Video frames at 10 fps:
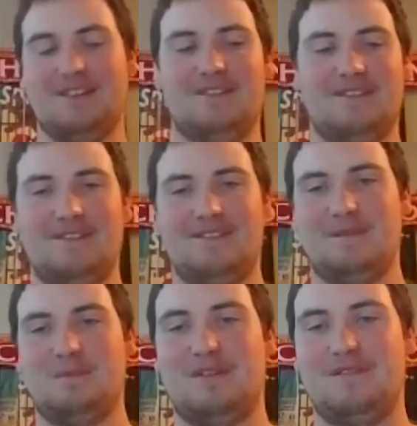
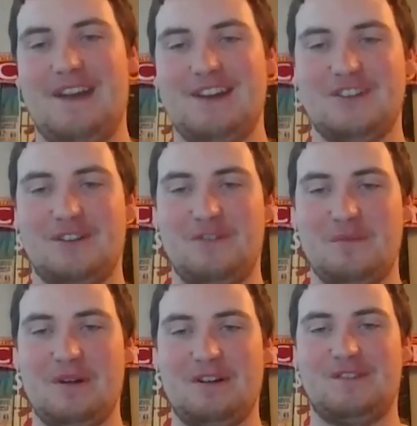professional football for a
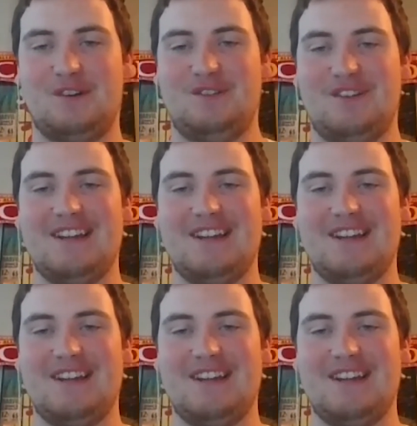Ranger.